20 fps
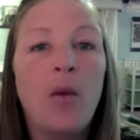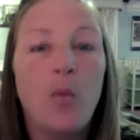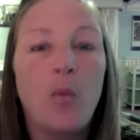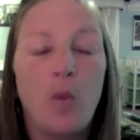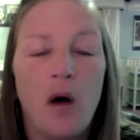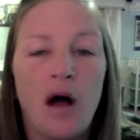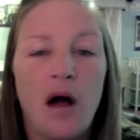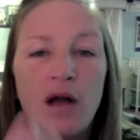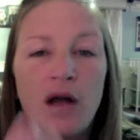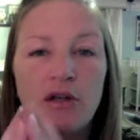
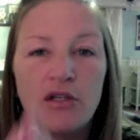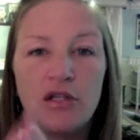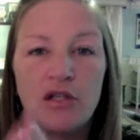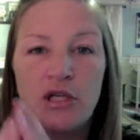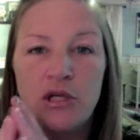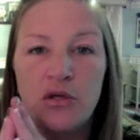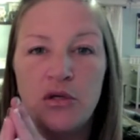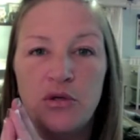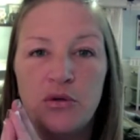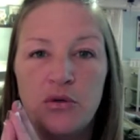want
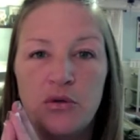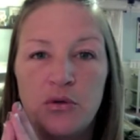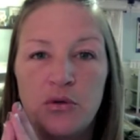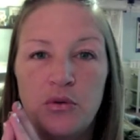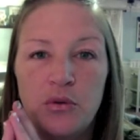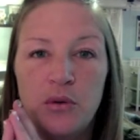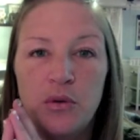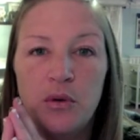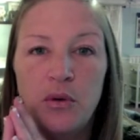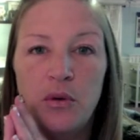
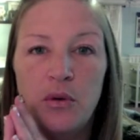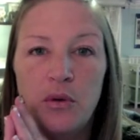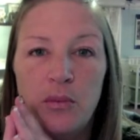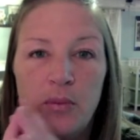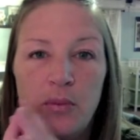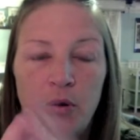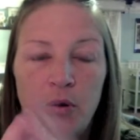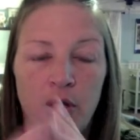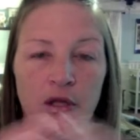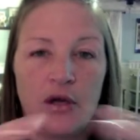to
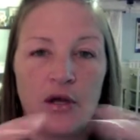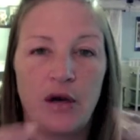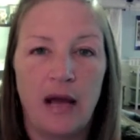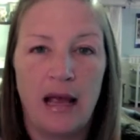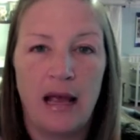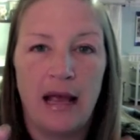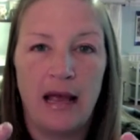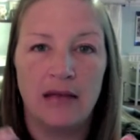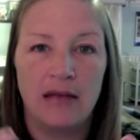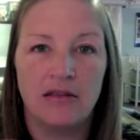put your
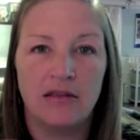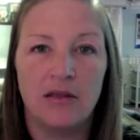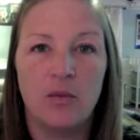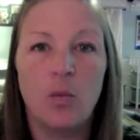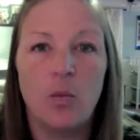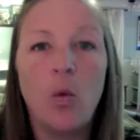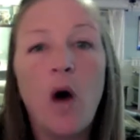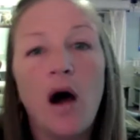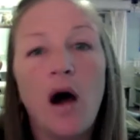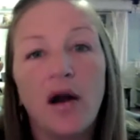hands
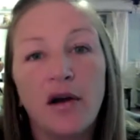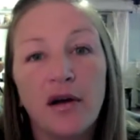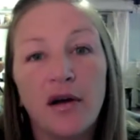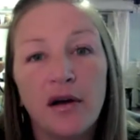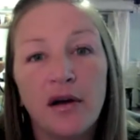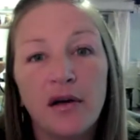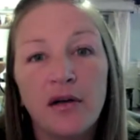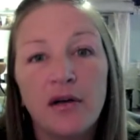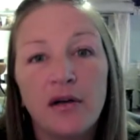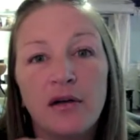in
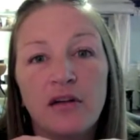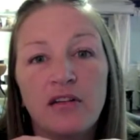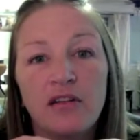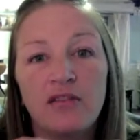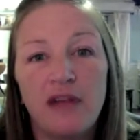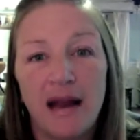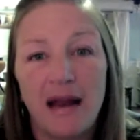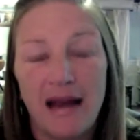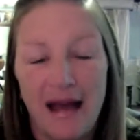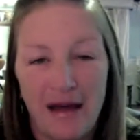water
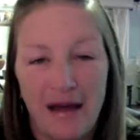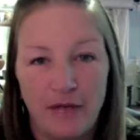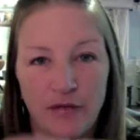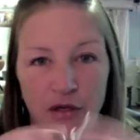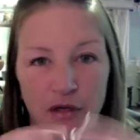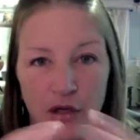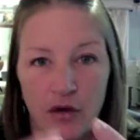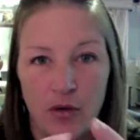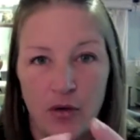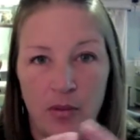right after
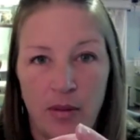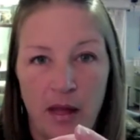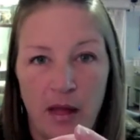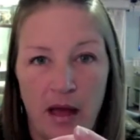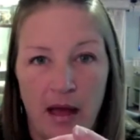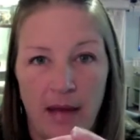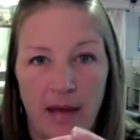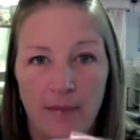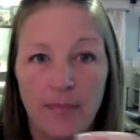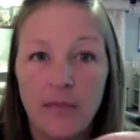you
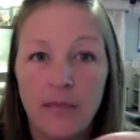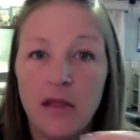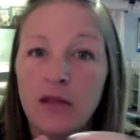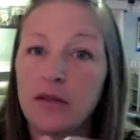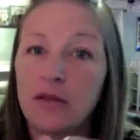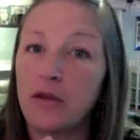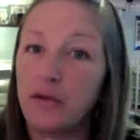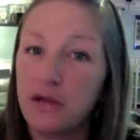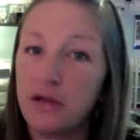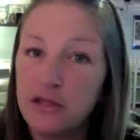apply.
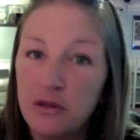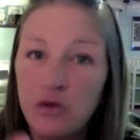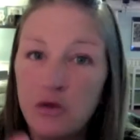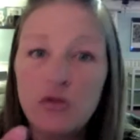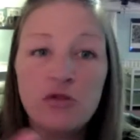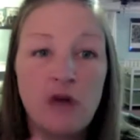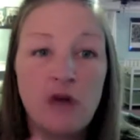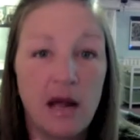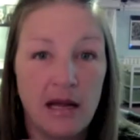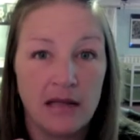There is no
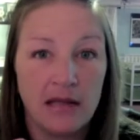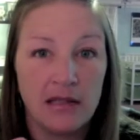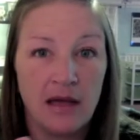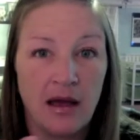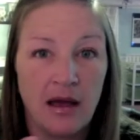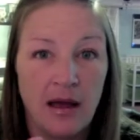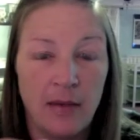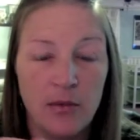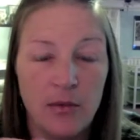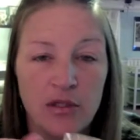drying
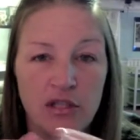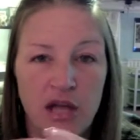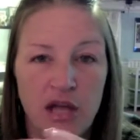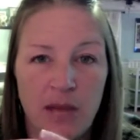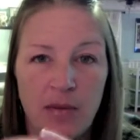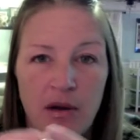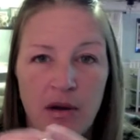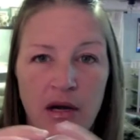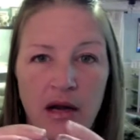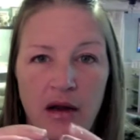time with
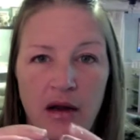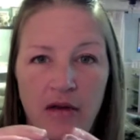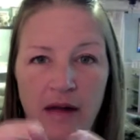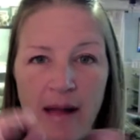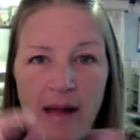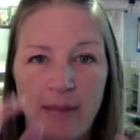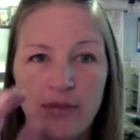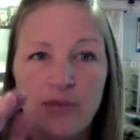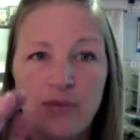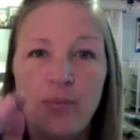Jamberry nail
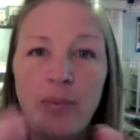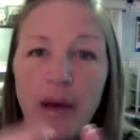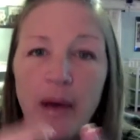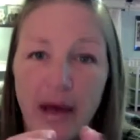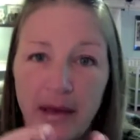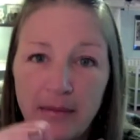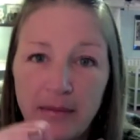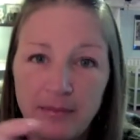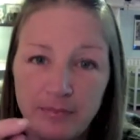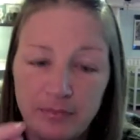wraps,
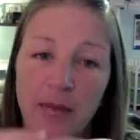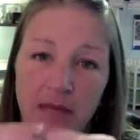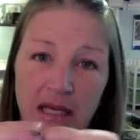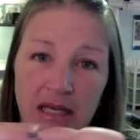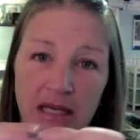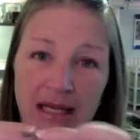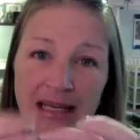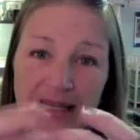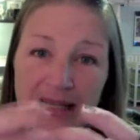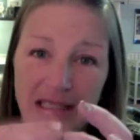but the
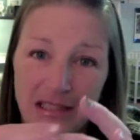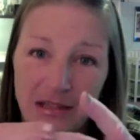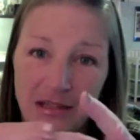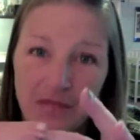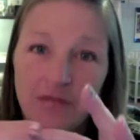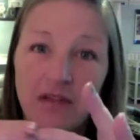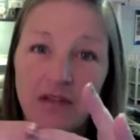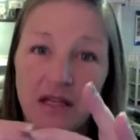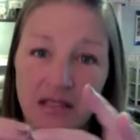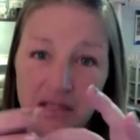
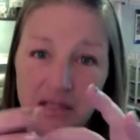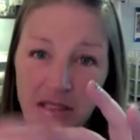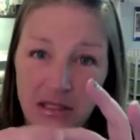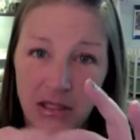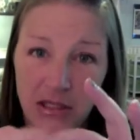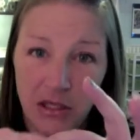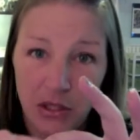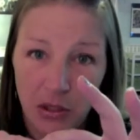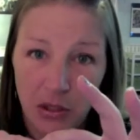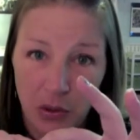adhesive does need
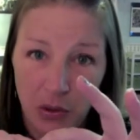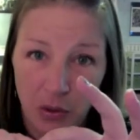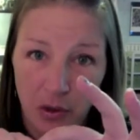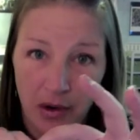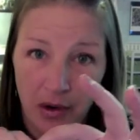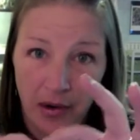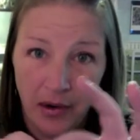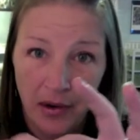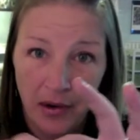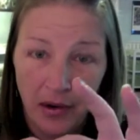to
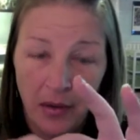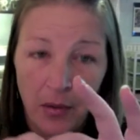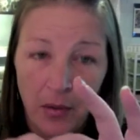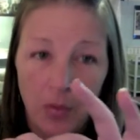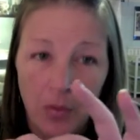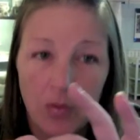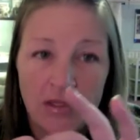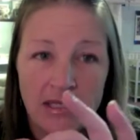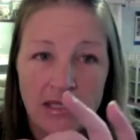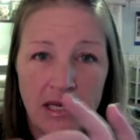cure,
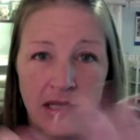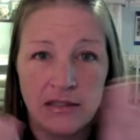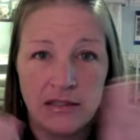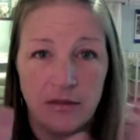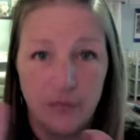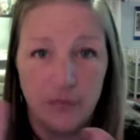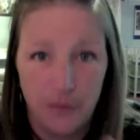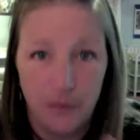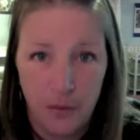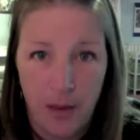which takes
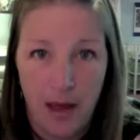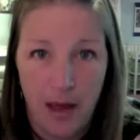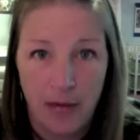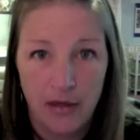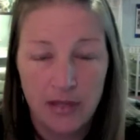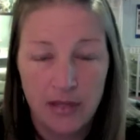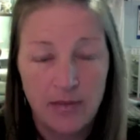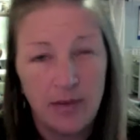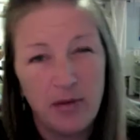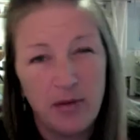a few
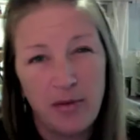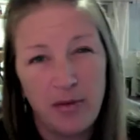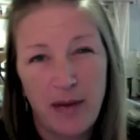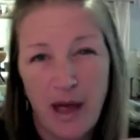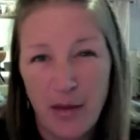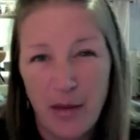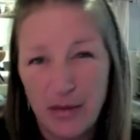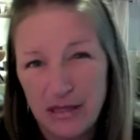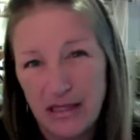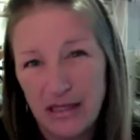hours, maybe
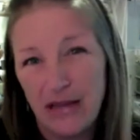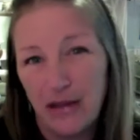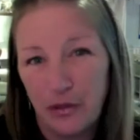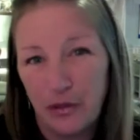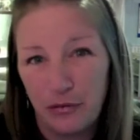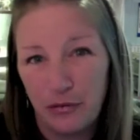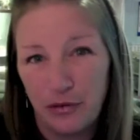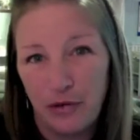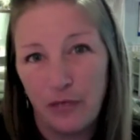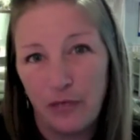I would say like
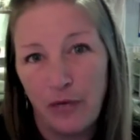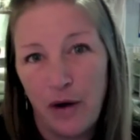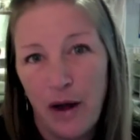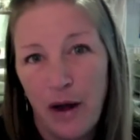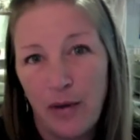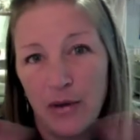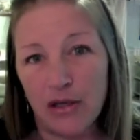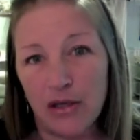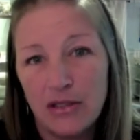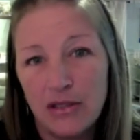3 or 4
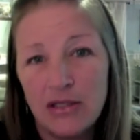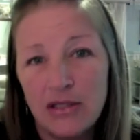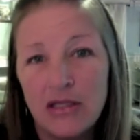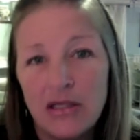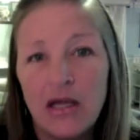hours.